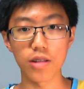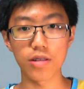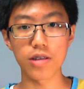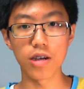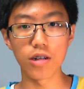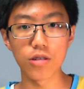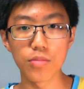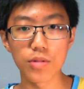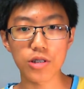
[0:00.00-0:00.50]
And
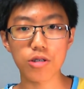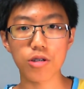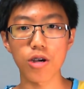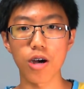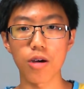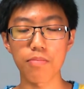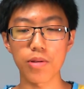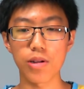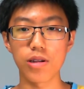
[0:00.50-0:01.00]
the Elements
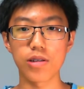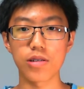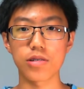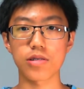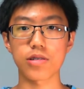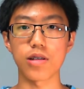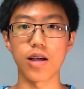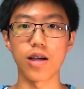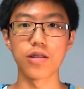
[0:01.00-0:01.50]
Cup
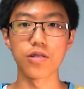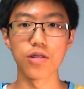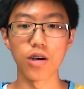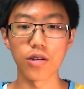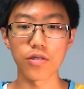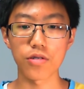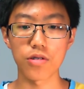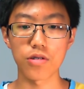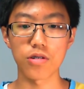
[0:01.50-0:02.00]
is
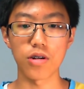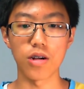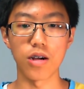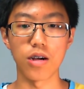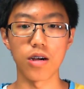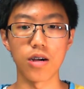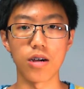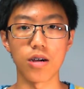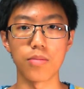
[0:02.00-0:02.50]
another
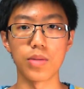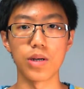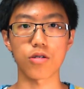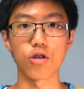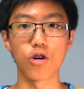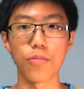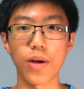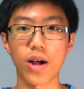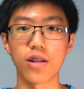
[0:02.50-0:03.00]

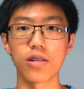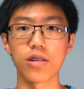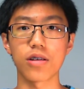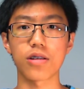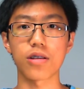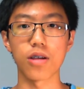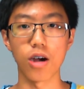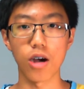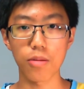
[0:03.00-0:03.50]
Go Battle
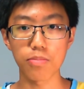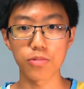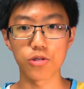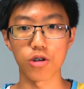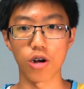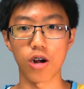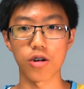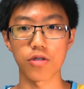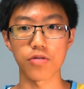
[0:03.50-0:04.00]
League Cup
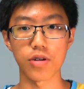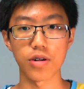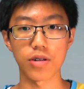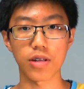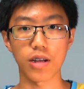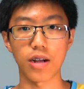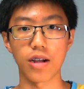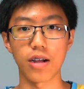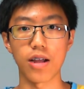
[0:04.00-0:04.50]

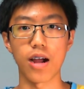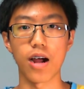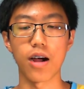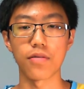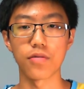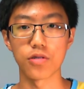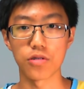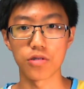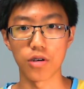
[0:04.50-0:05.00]
genre that I
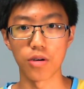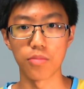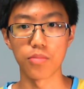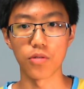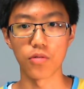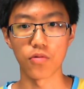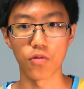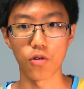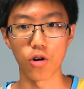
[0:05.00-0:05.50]
haven't done
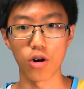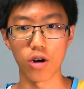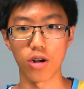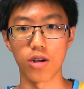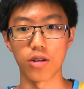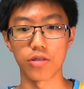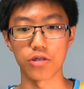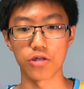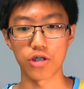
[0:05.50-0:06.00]
before
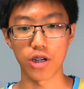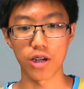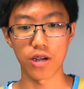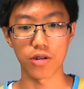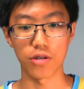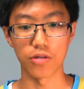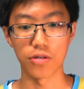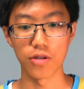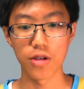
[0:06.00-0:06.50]
on the
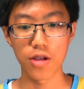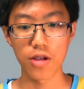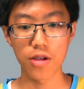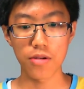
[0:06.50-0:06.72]
channel,